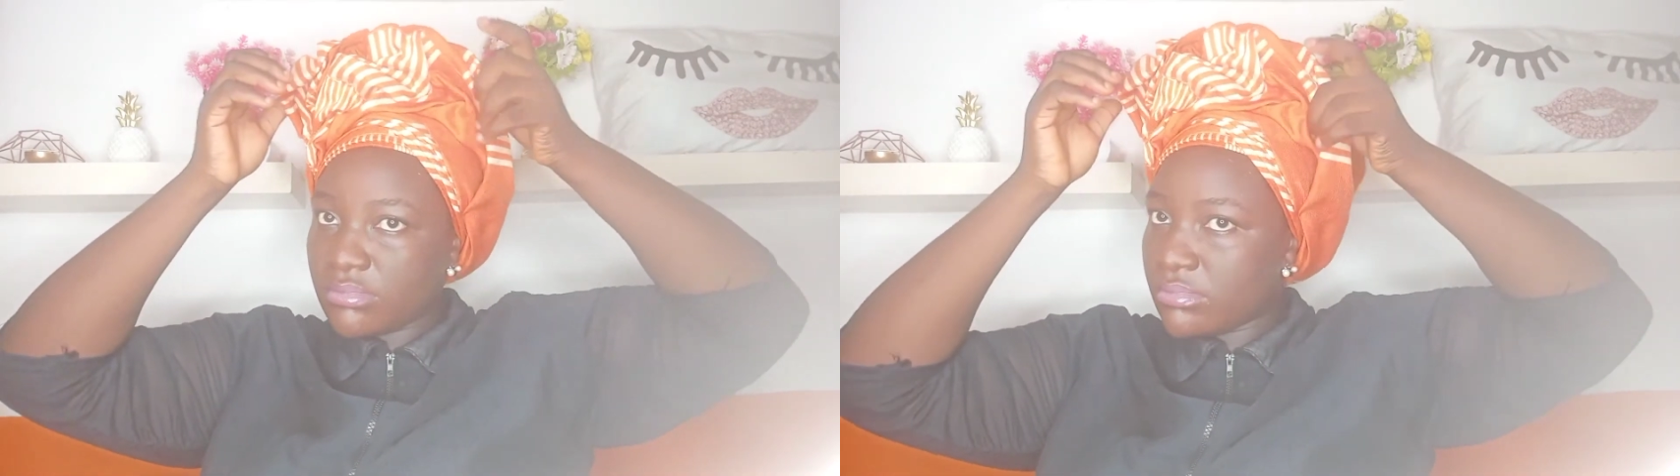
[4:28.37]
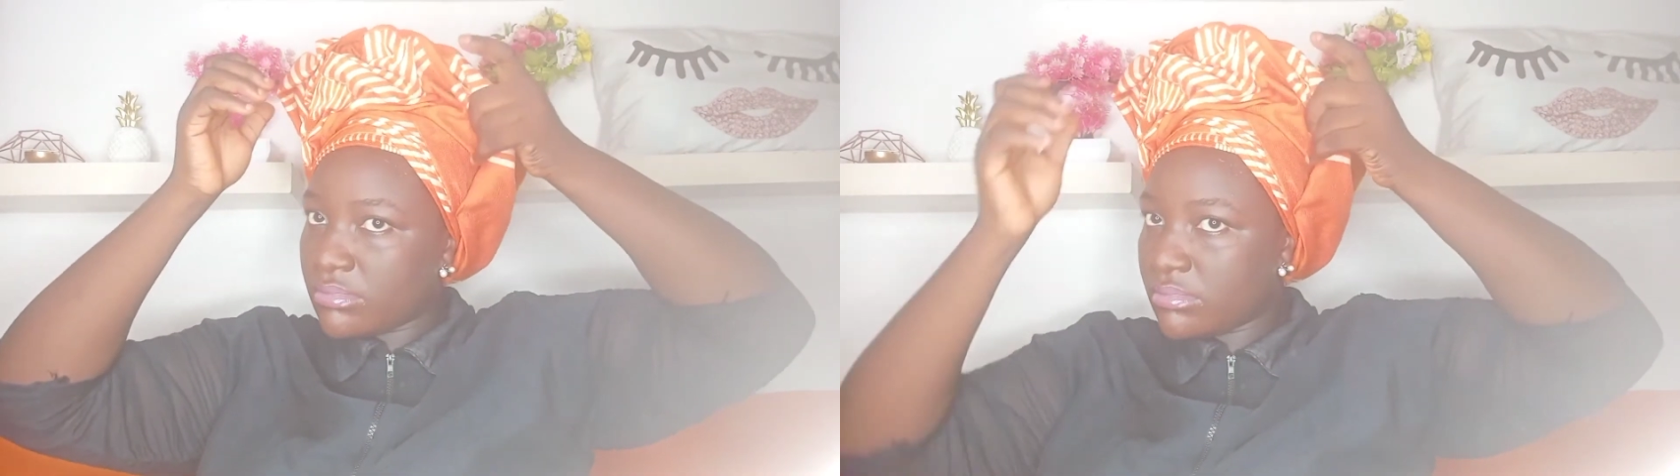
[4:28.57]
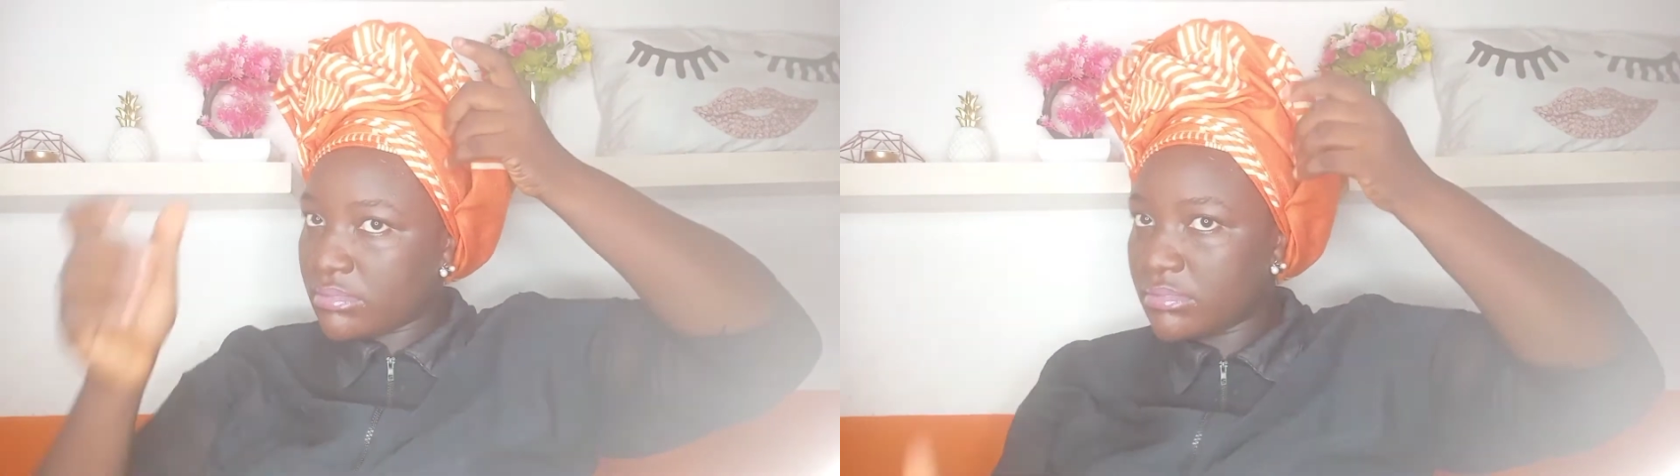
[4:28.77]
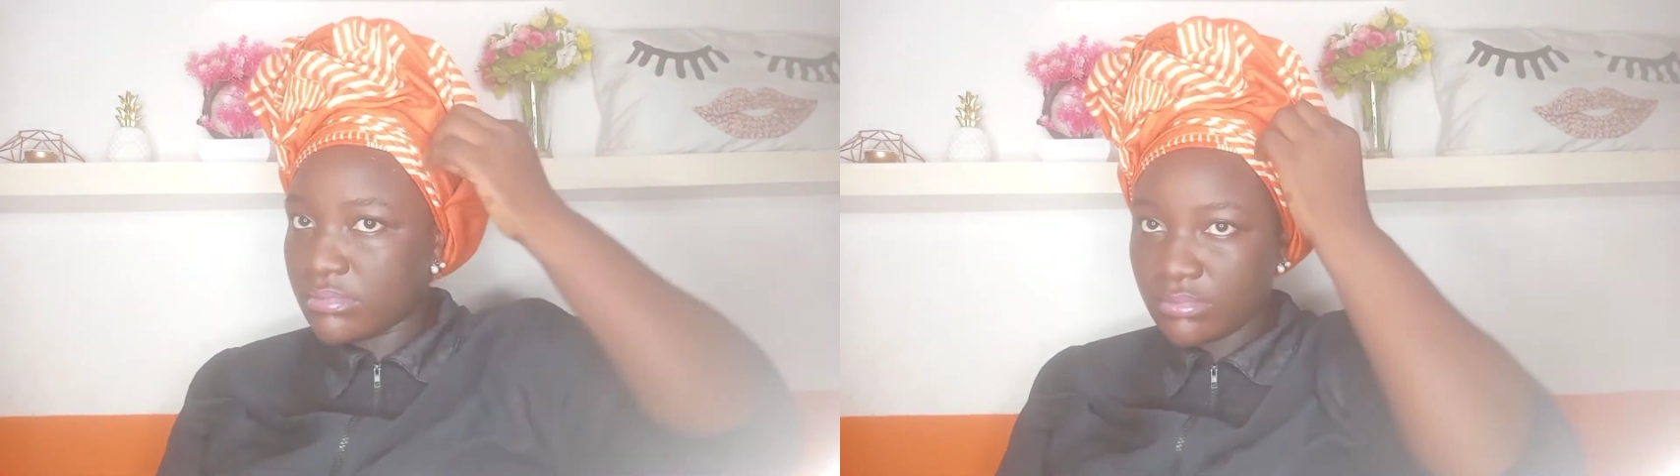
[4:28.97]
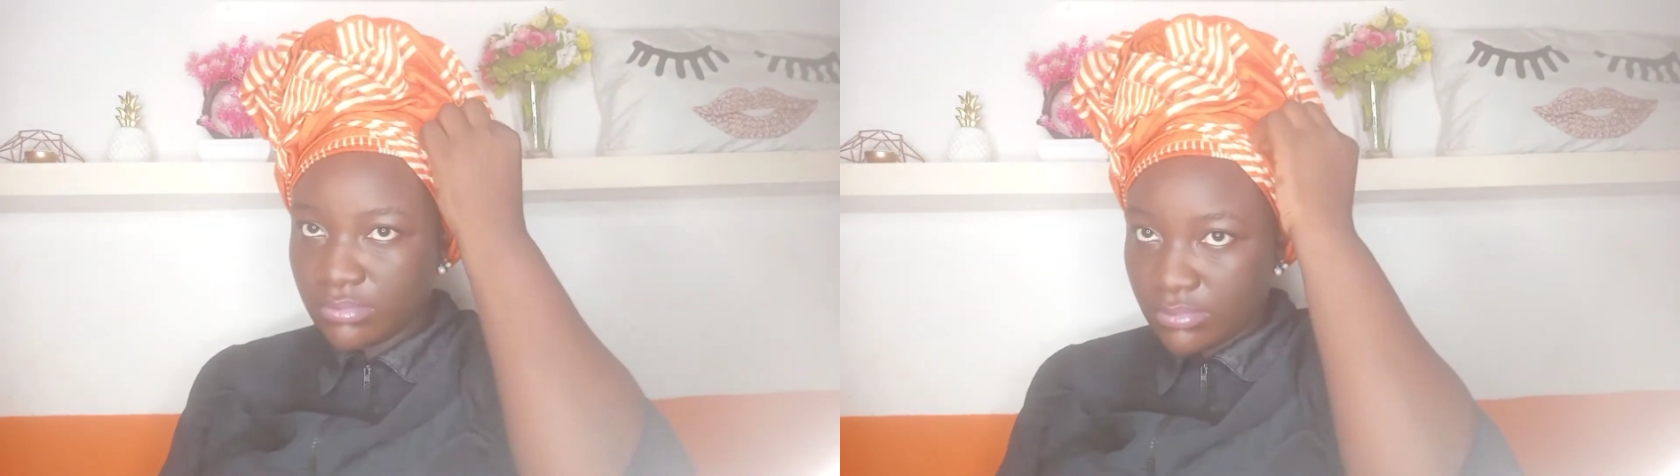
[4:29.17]
page.
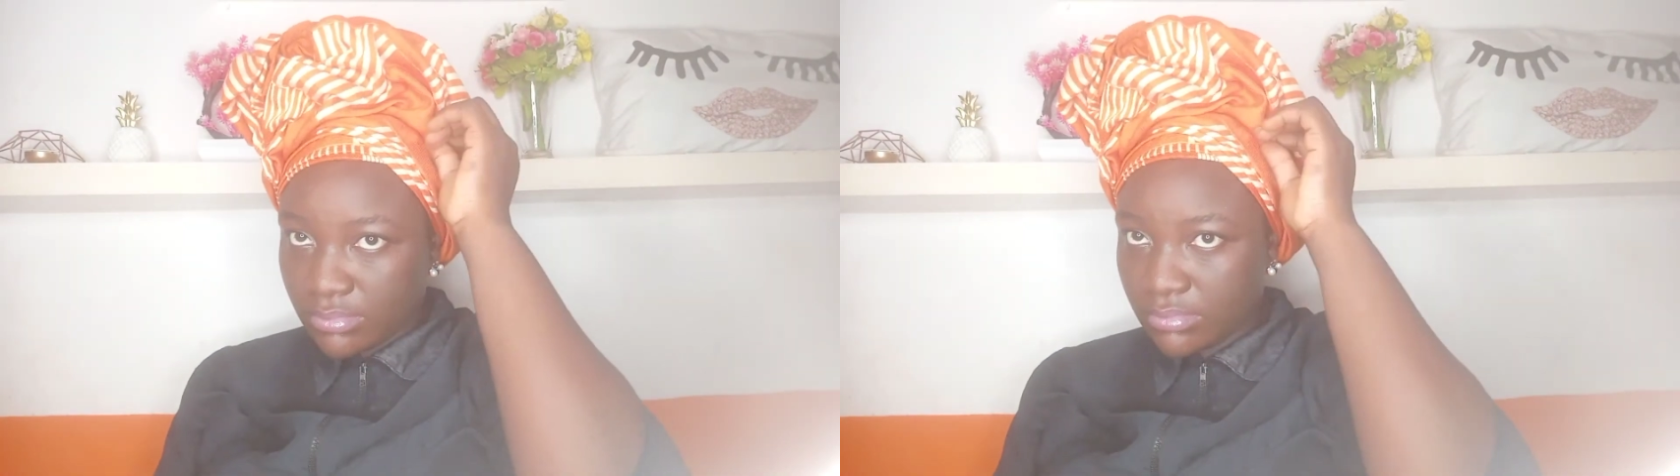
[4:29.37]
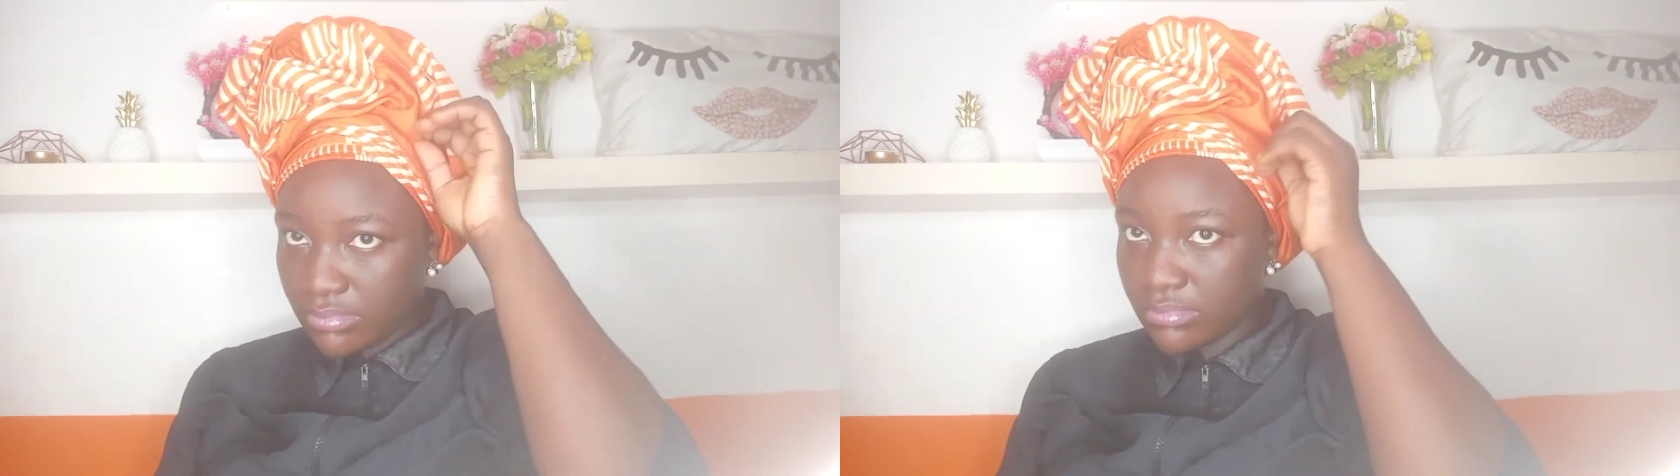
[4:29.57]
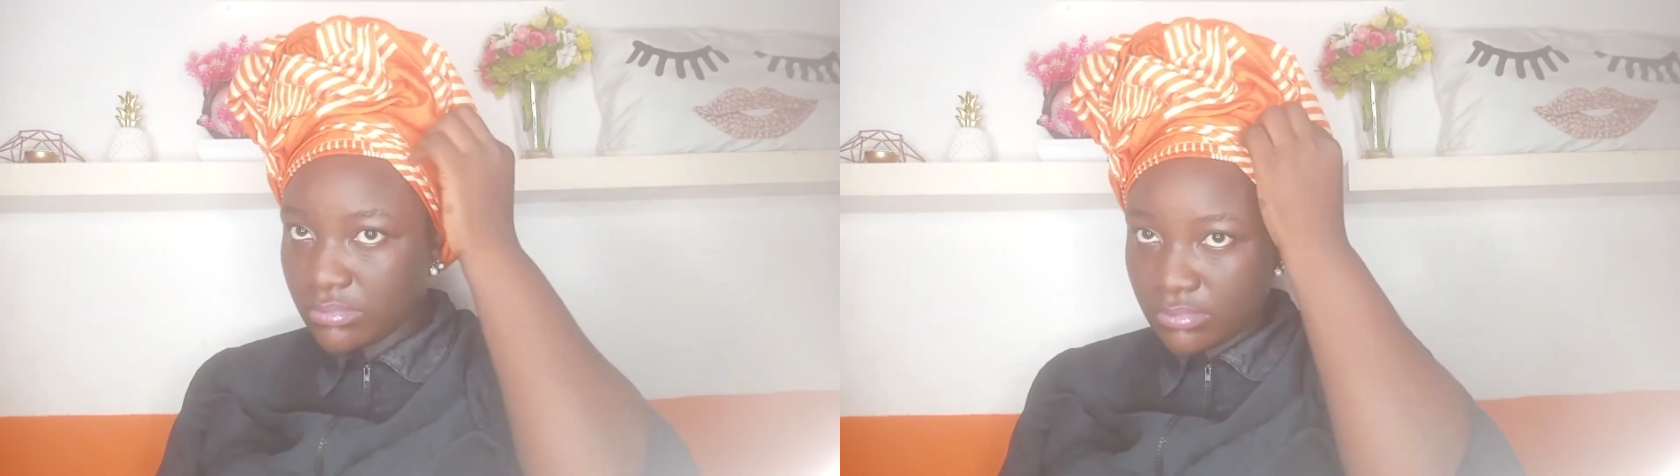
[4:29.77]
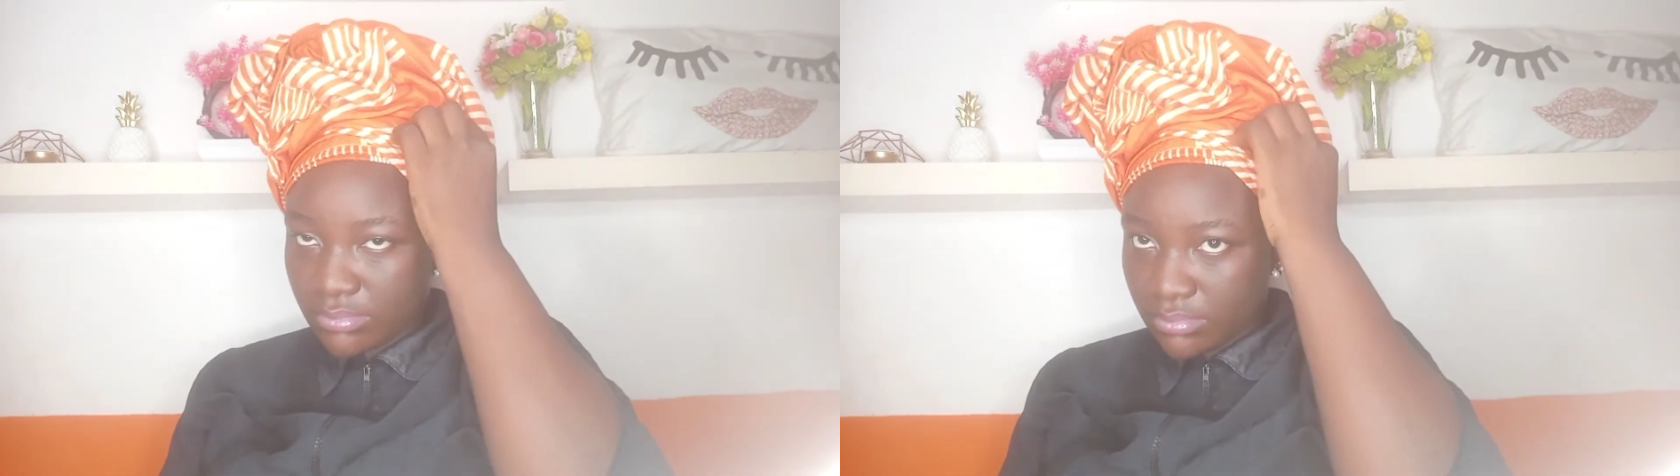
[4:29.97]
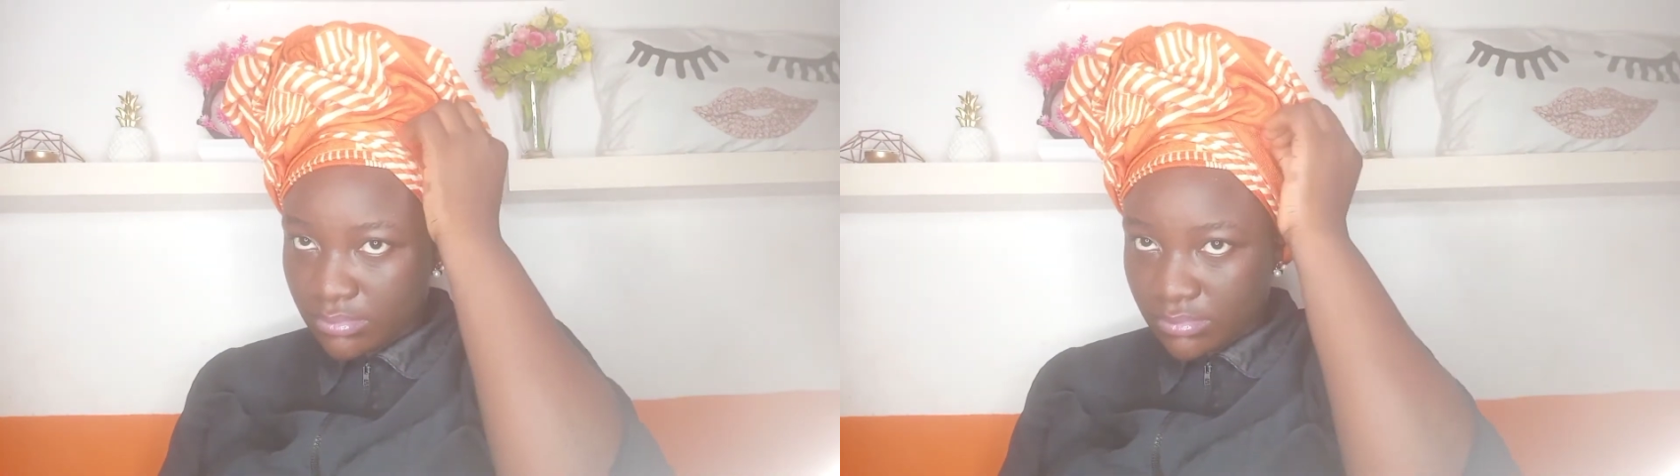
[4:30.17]
Please, my
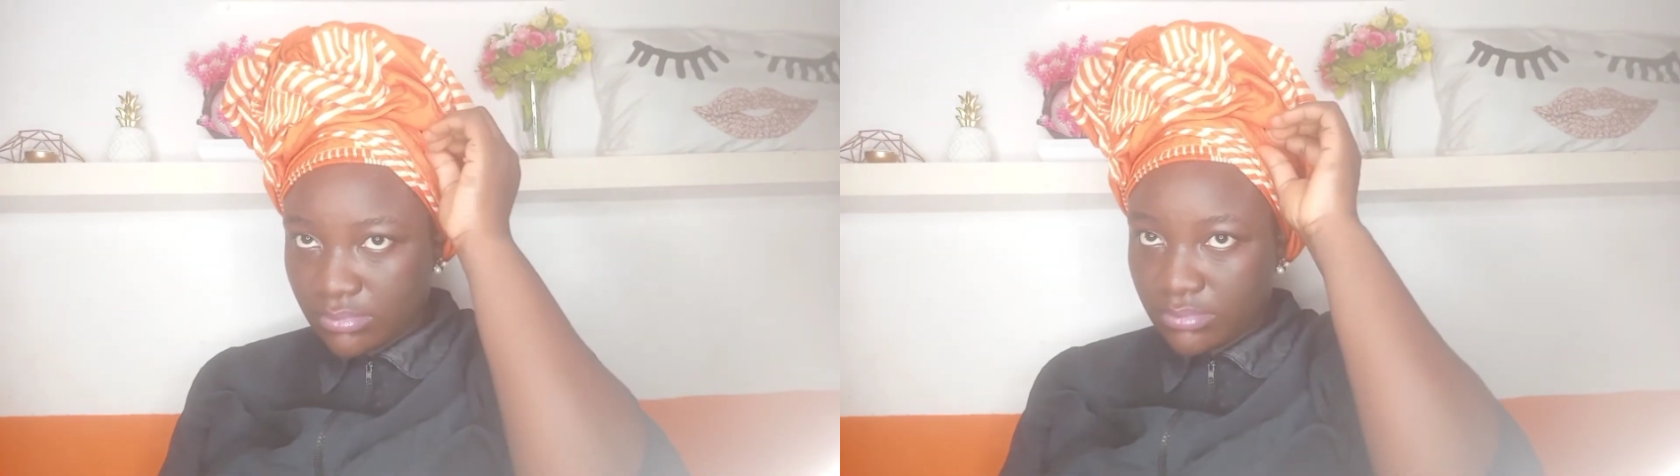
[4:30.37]
people.